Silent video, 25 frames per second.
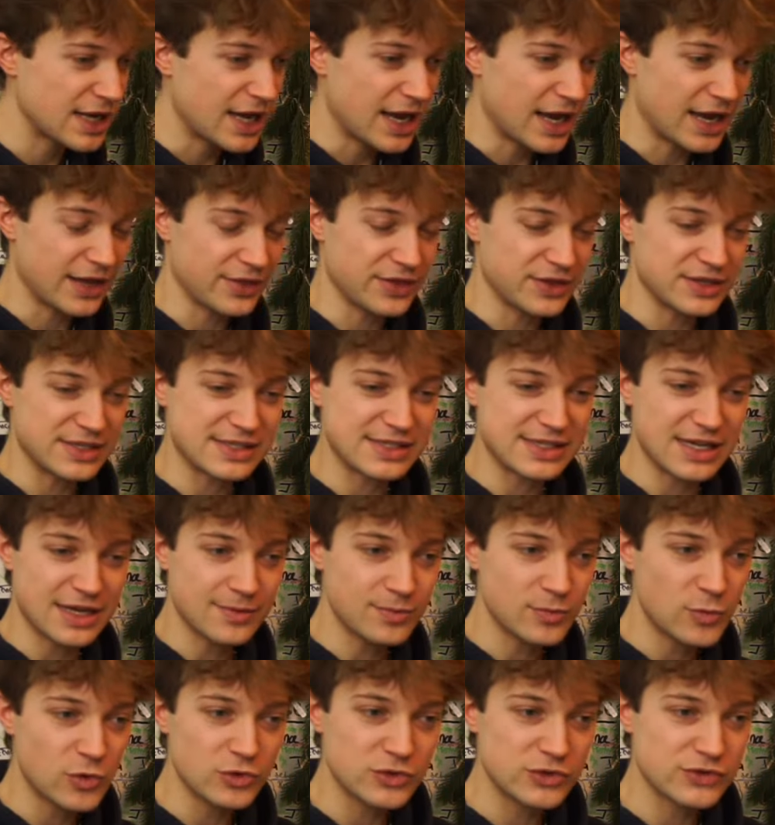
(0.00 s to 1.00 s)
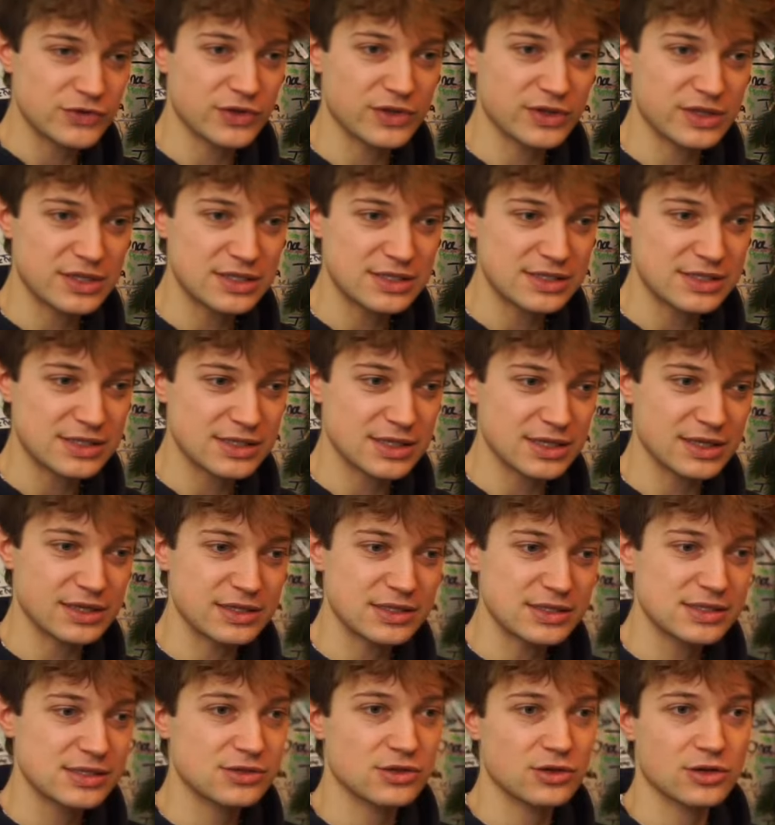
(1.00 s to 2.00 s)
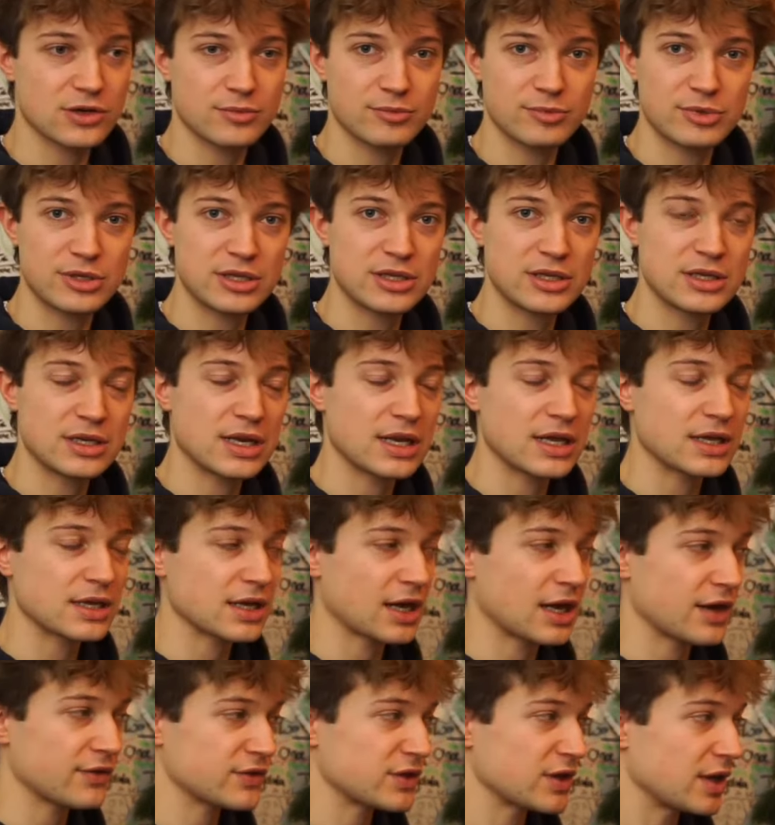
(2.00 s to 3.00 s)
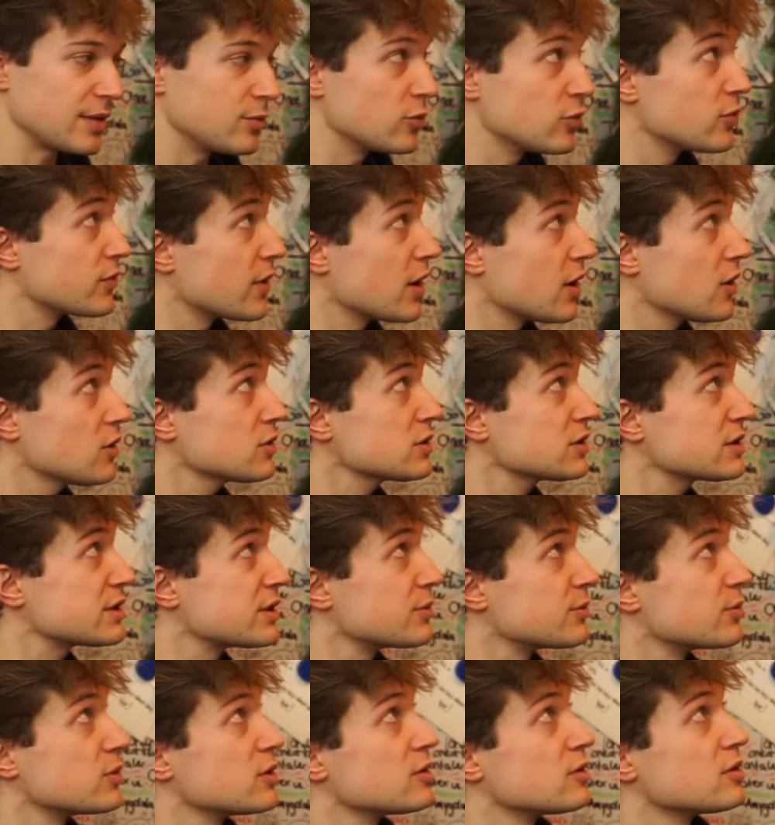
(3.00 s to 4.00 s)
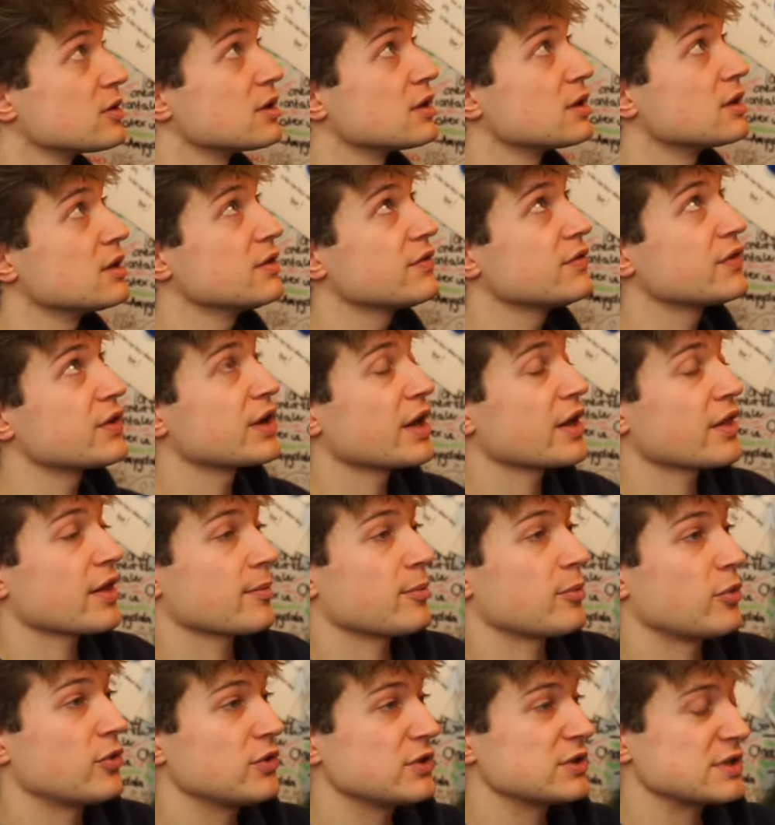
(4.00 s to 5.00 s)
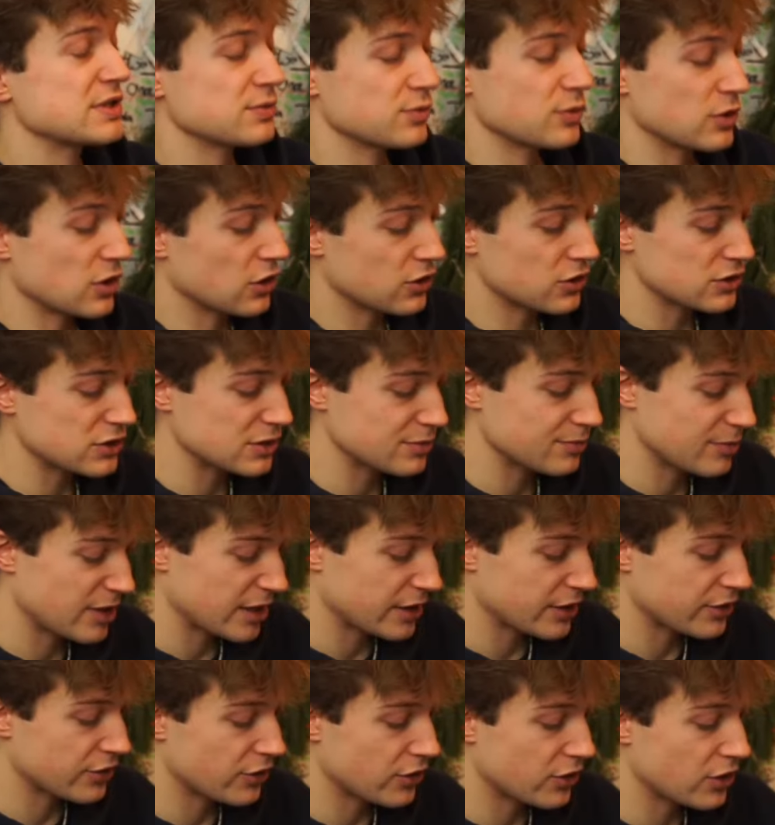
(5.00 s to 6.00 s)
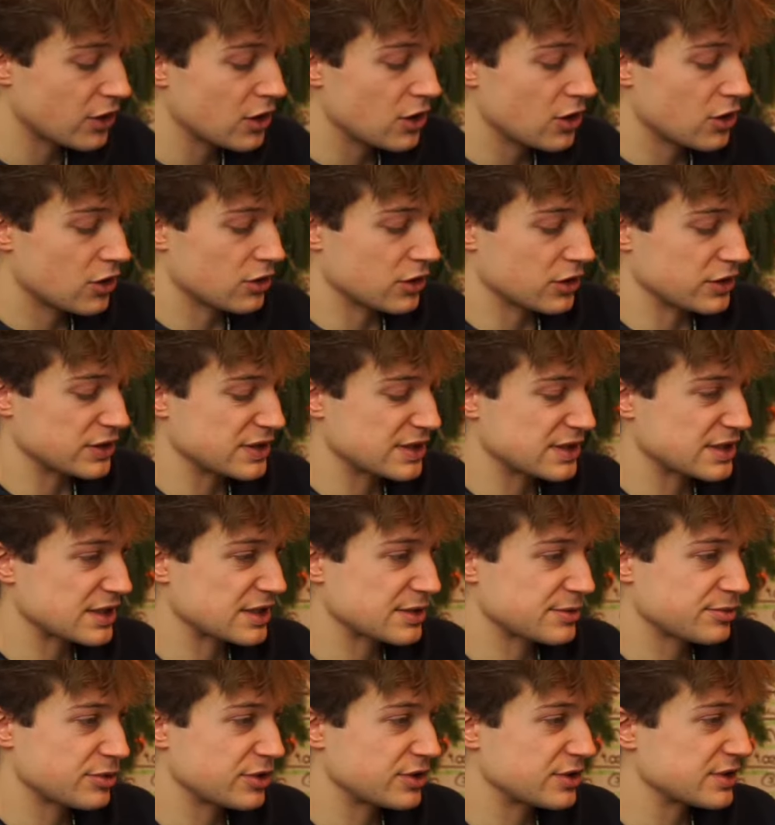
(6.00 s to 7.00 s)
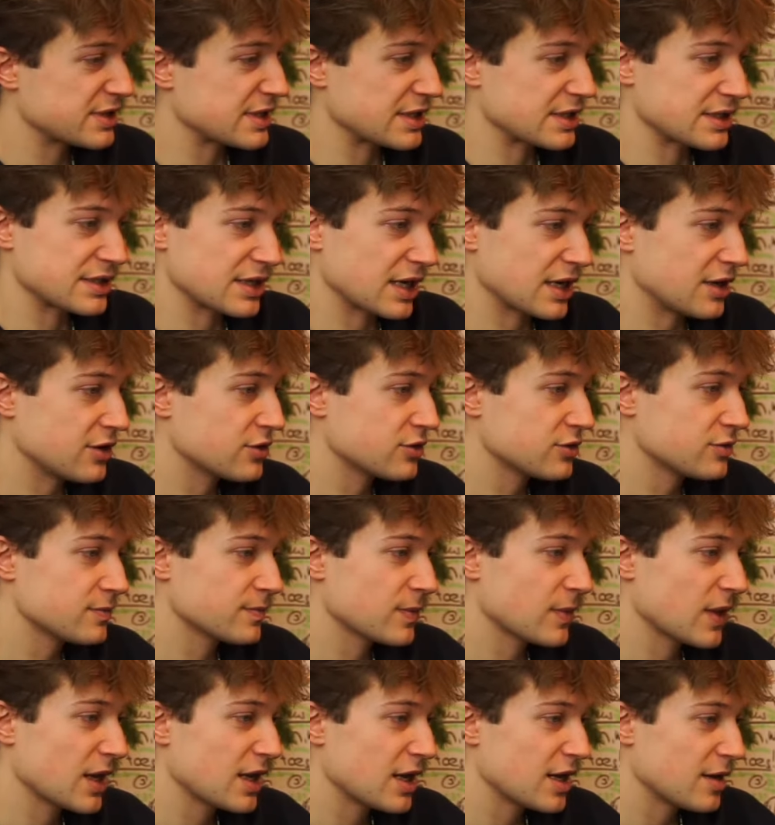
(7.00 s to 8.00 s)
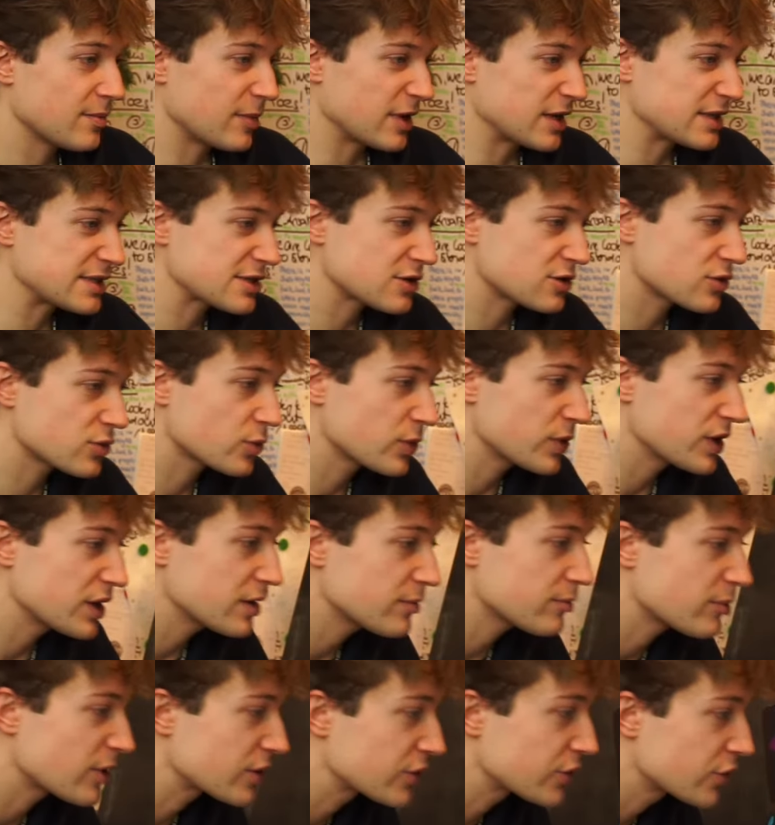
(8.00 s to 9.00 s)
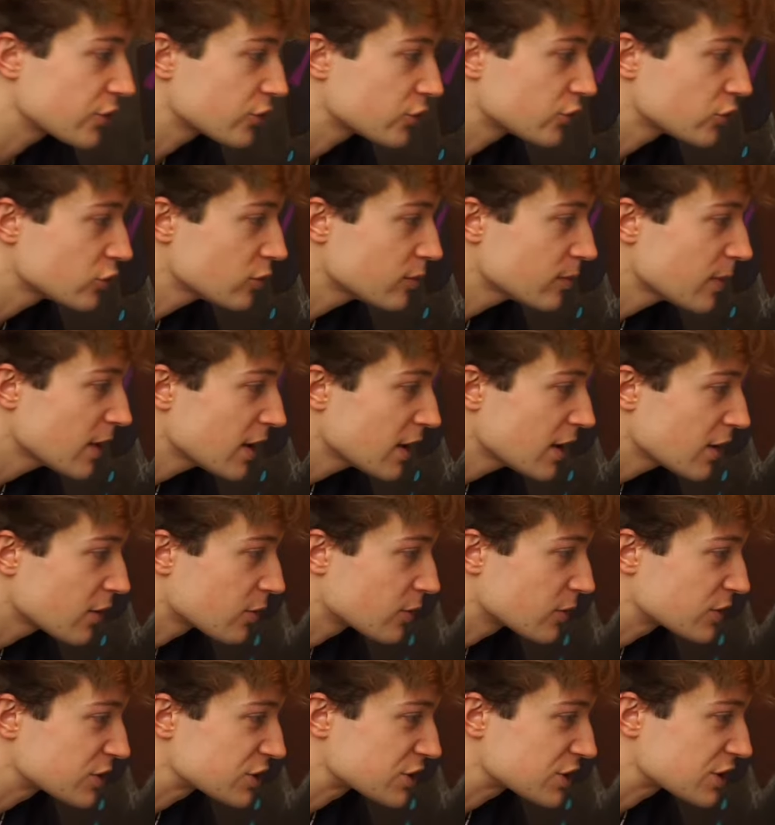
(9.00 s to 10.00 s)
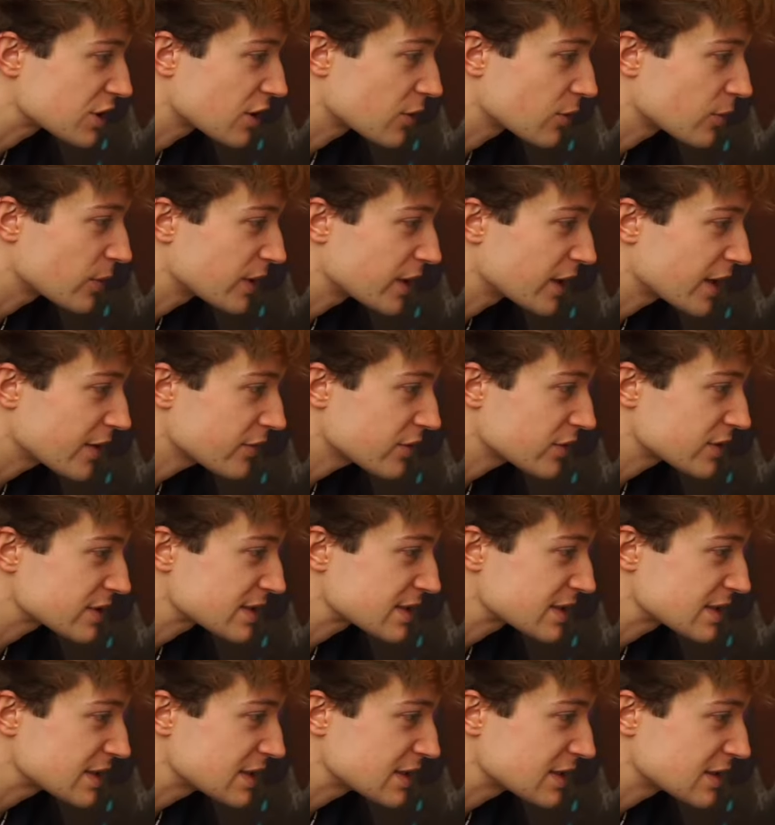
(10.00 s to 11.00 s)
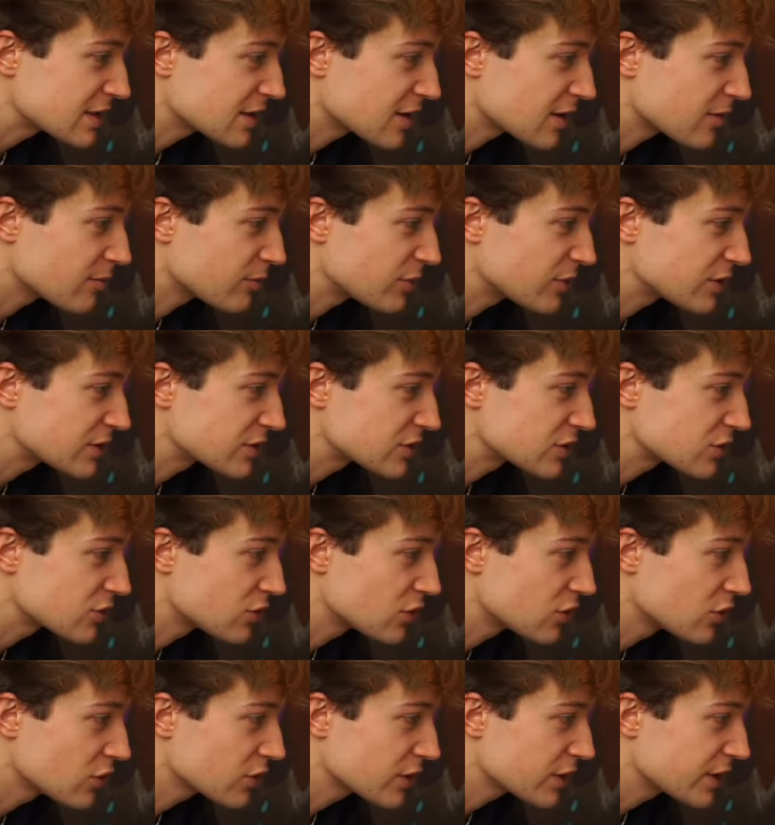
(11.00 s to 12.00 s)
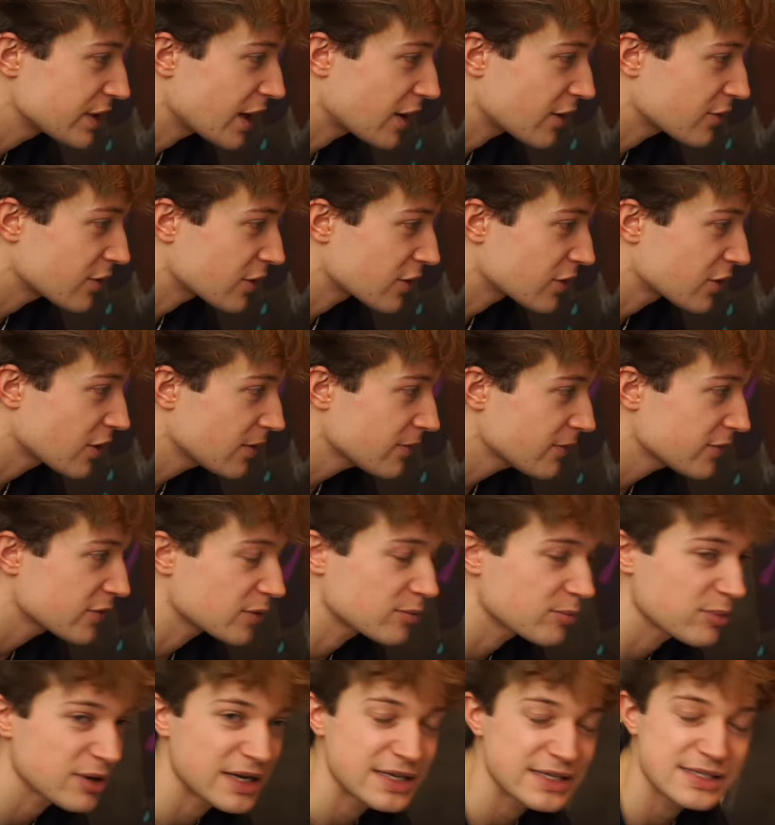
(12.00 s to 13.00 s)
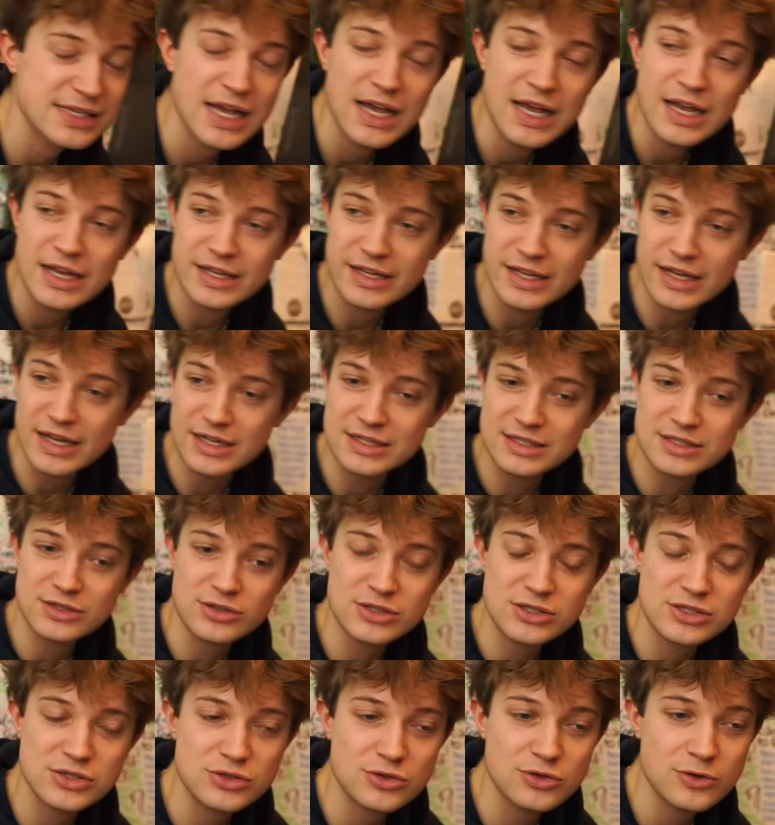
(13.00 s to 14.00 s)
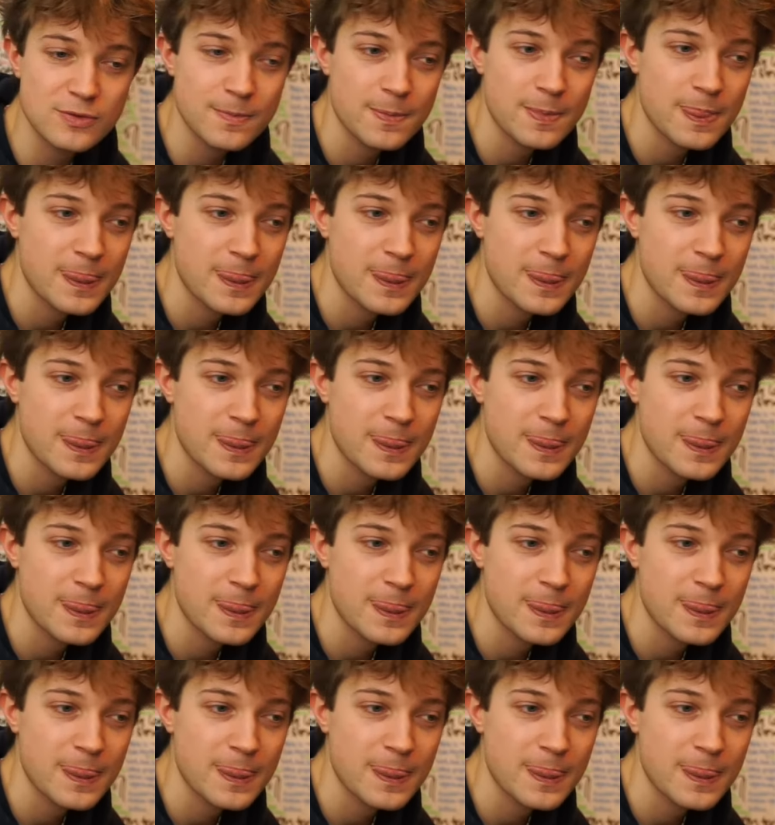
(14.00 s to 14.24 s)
And the same goes for this. This gonna be like, after I move out, he will live another person, will also make her or his experience. And I don't know, might sound weird, but your room, which we never seen, being too low-key our comfort place. Yeah, it also,